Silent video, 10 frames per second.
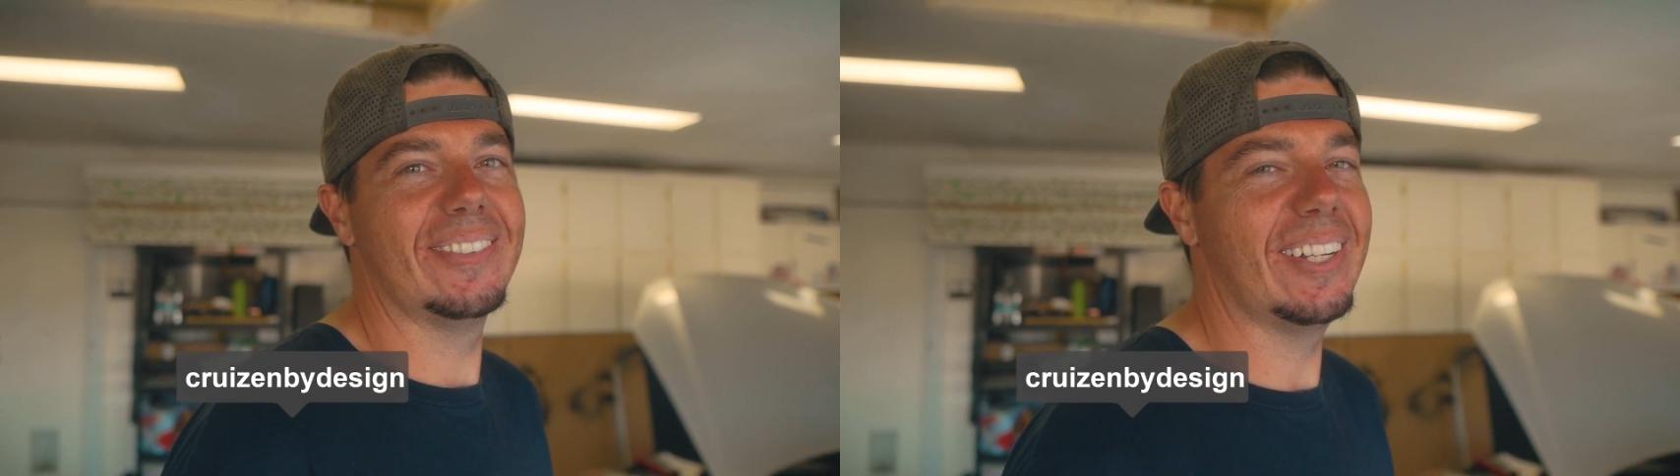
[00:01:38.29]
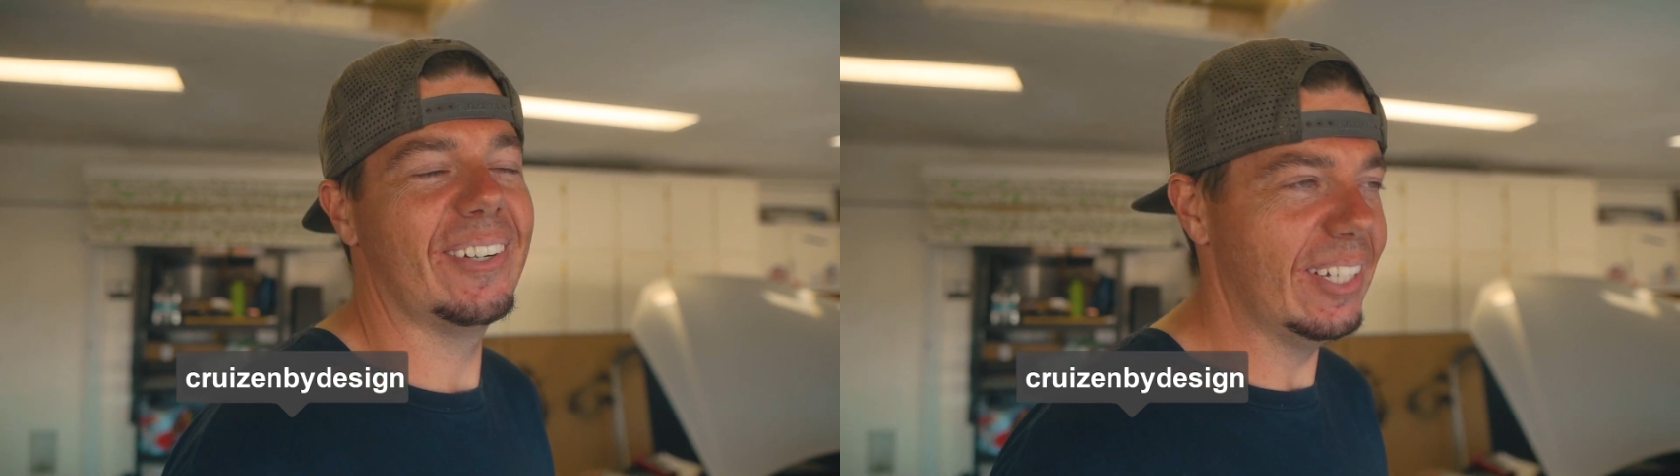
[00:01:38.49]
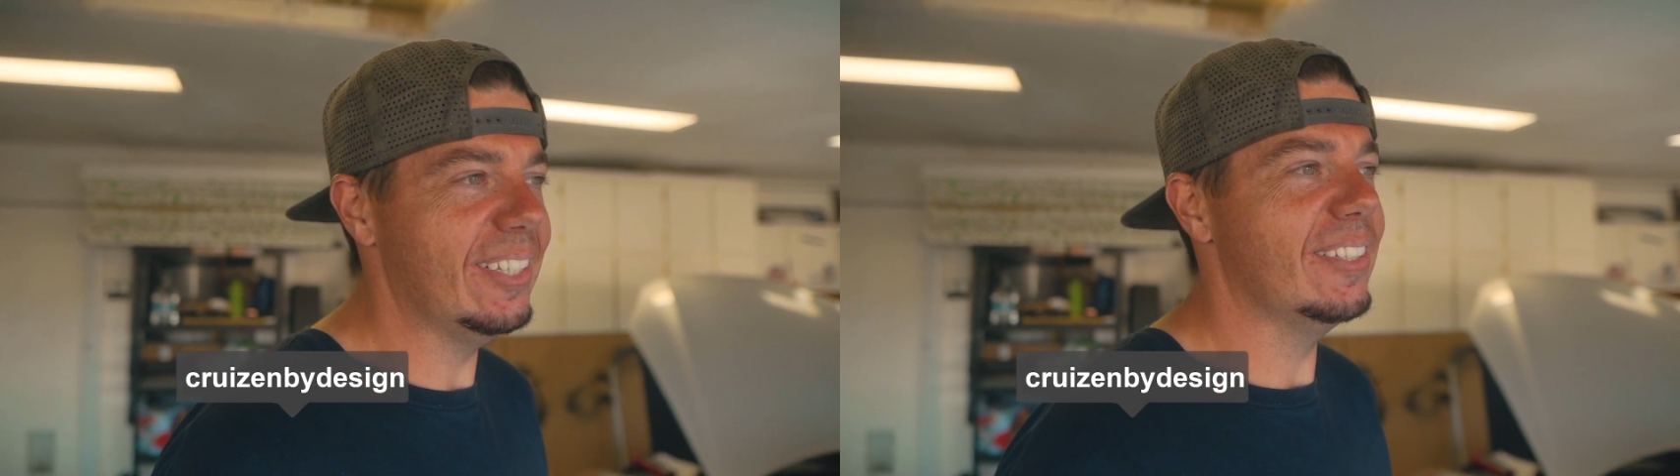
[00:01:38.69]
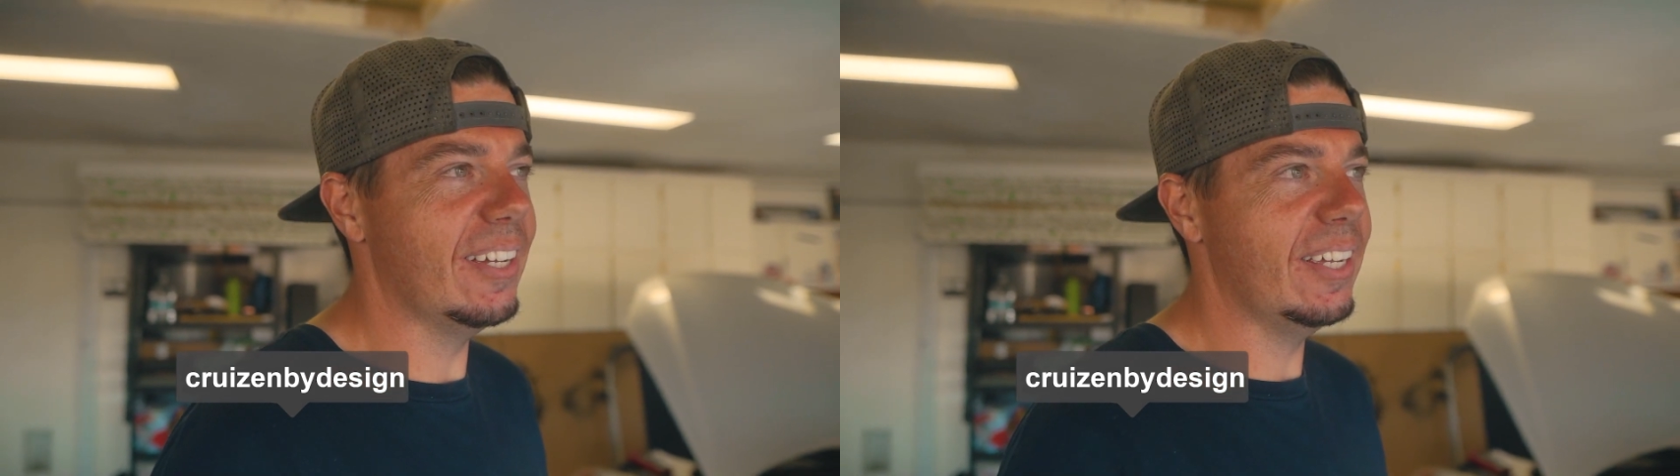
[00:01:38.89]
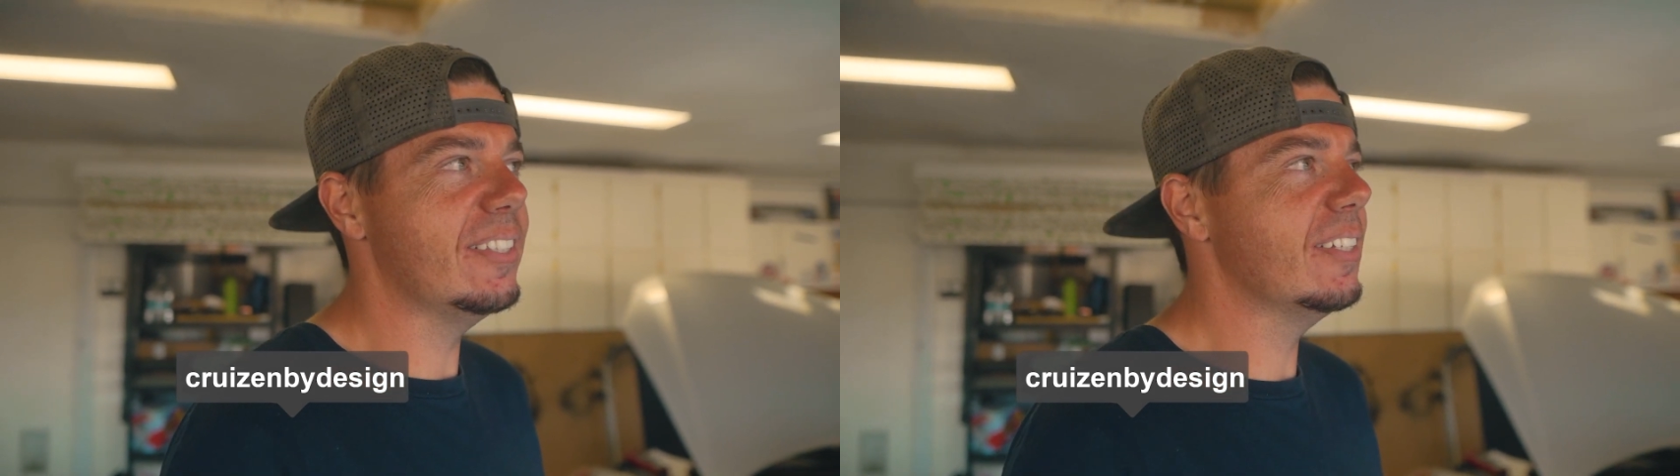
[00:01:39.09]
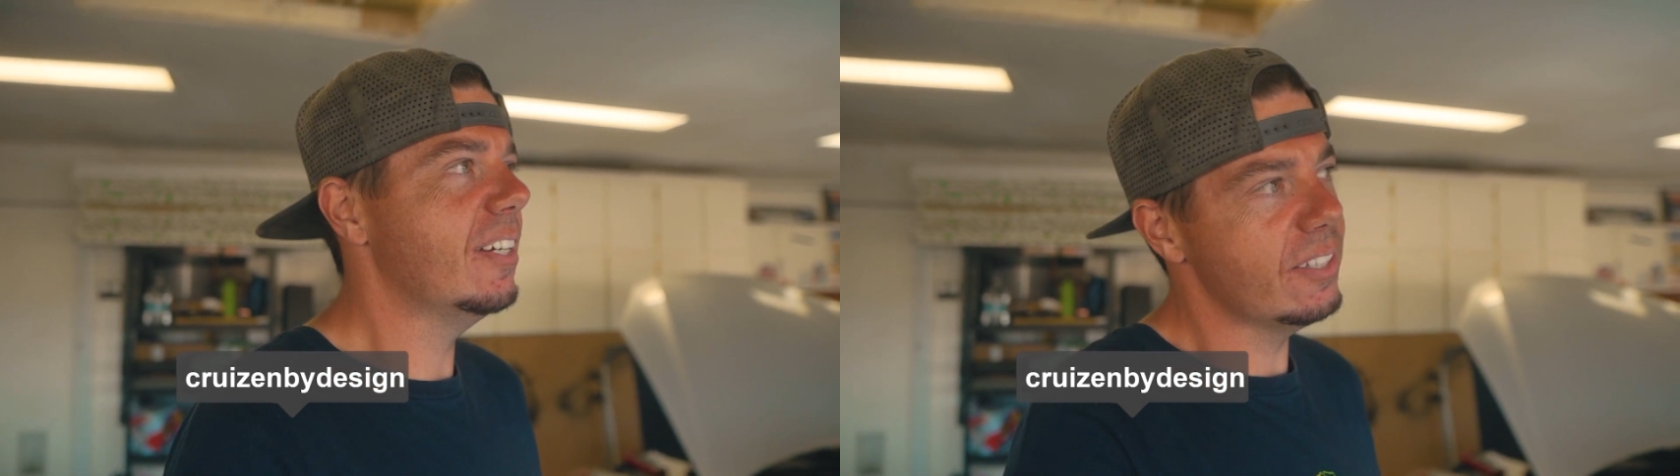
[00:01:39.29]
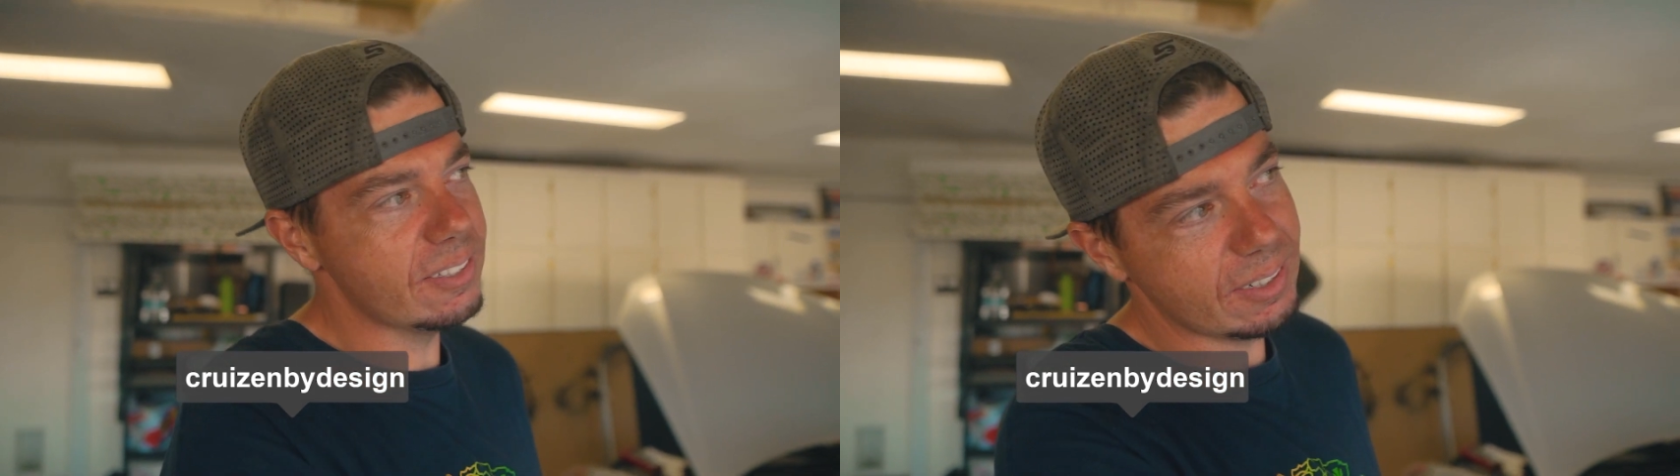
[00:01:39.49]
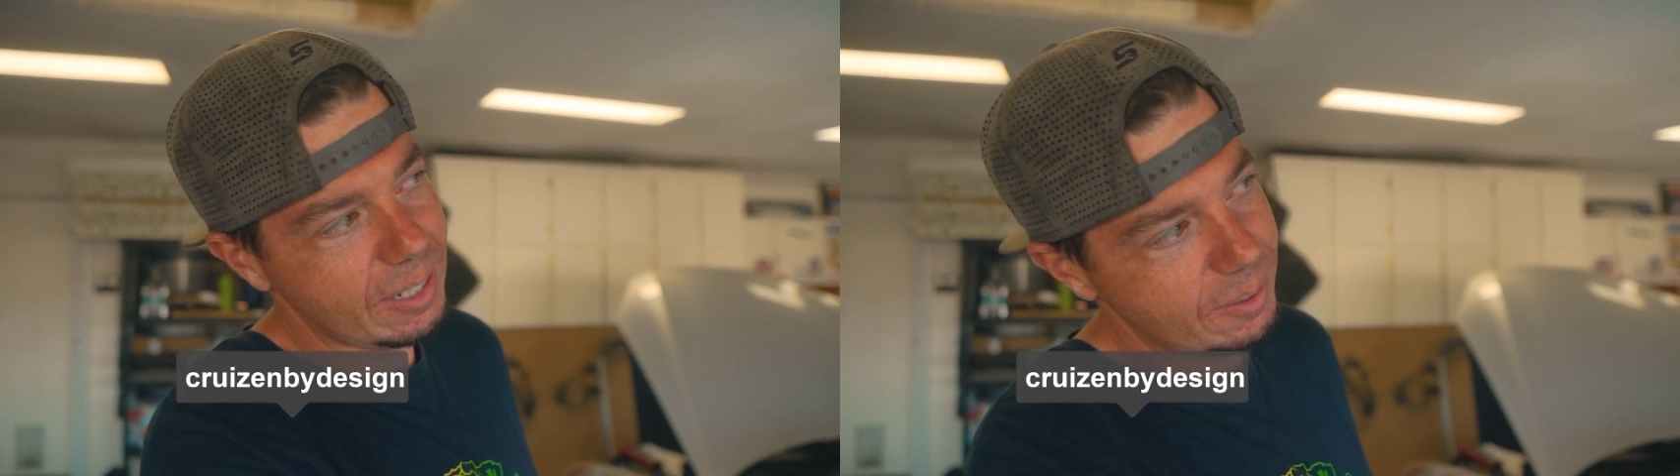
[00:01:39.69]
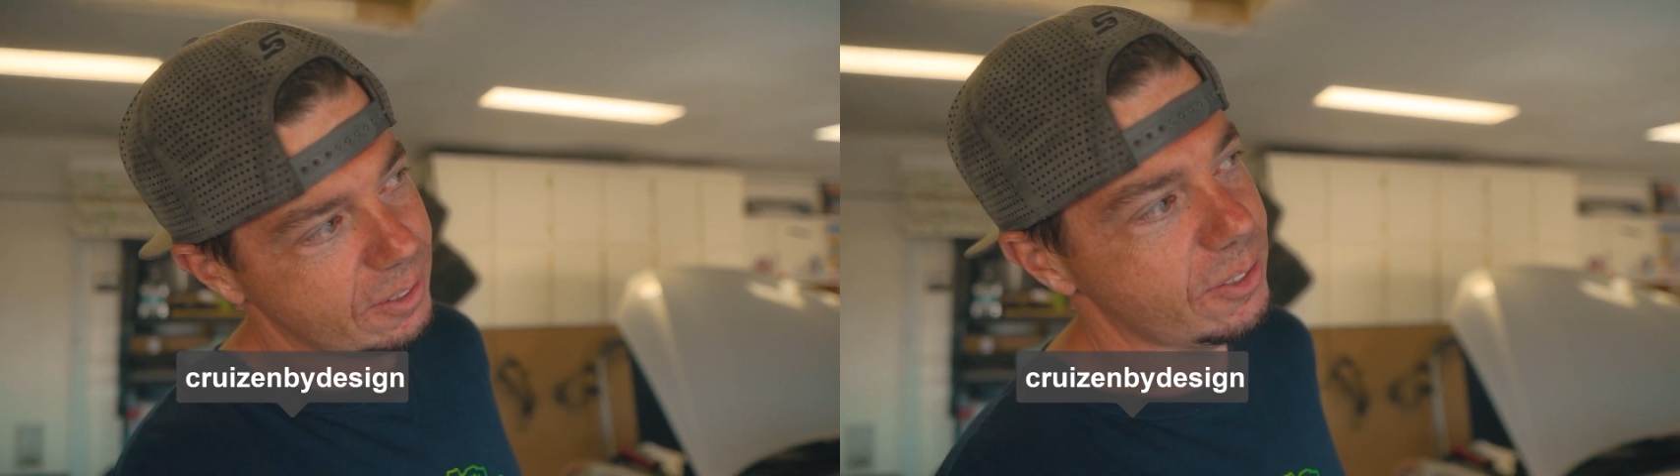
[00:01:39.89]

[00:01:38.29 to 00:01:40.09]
It's I don't know.